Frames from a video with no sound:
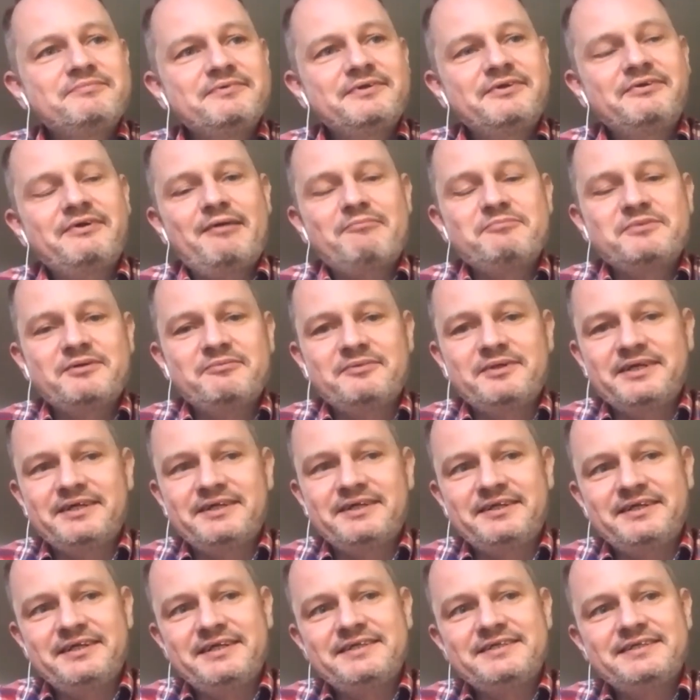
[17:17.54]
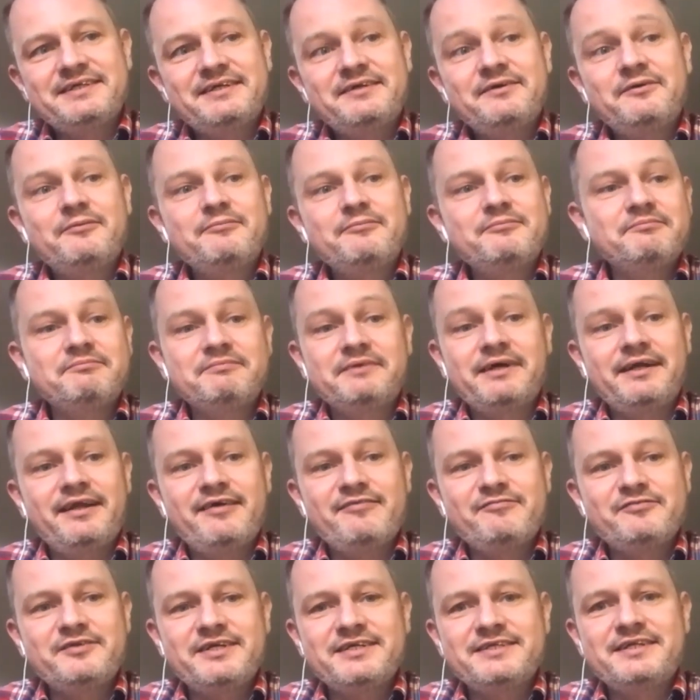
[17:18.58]
grabbed somebody and he said, oh, that
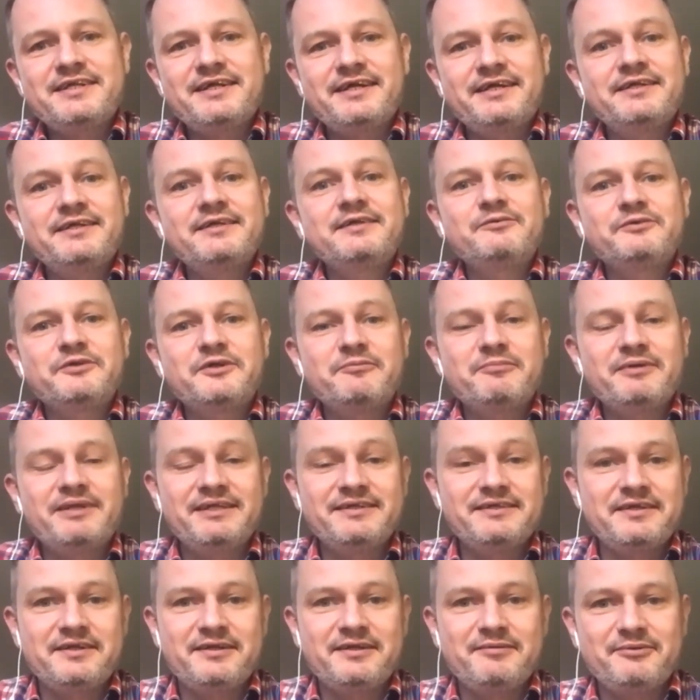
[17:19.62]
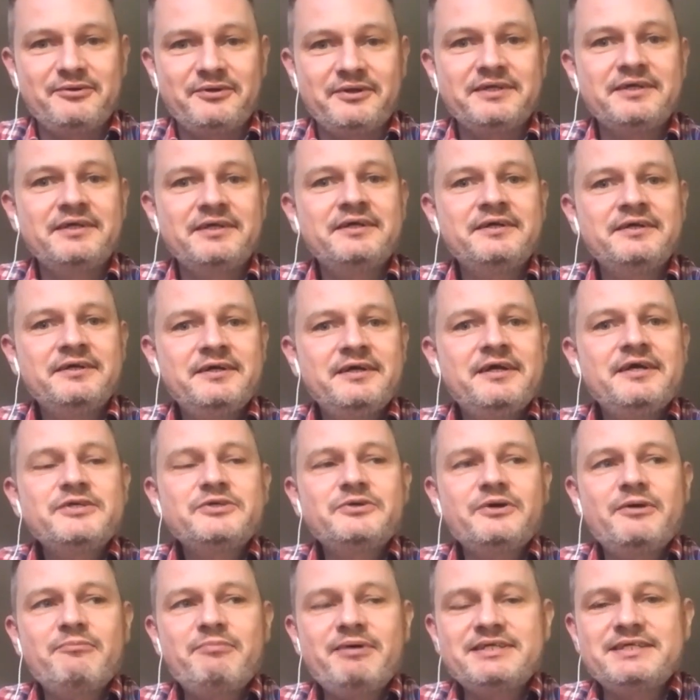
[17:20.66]
left yesterday, it should have been Sunday morning.
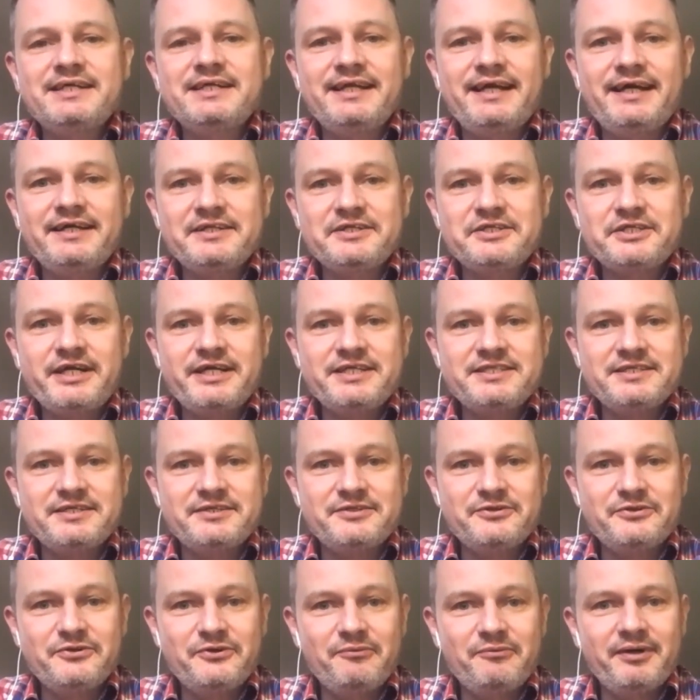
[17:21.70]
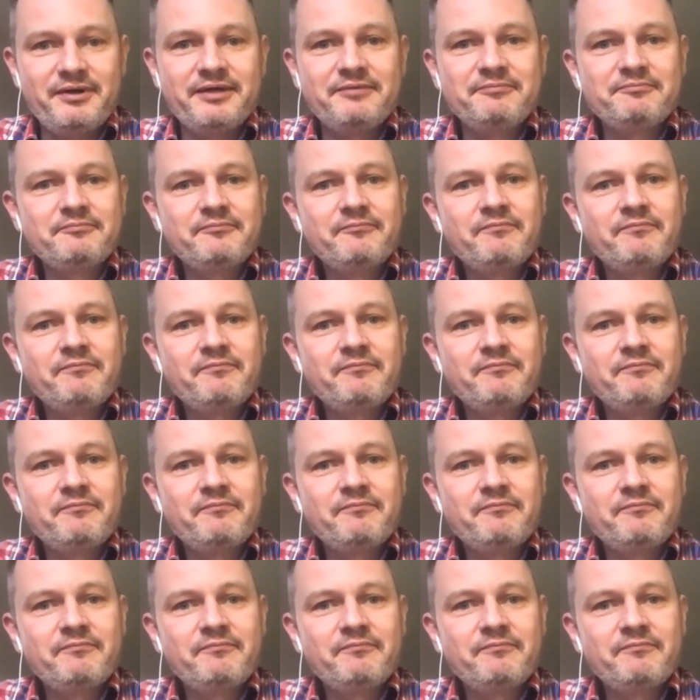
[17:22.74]
So I basically had to chase it to Norway.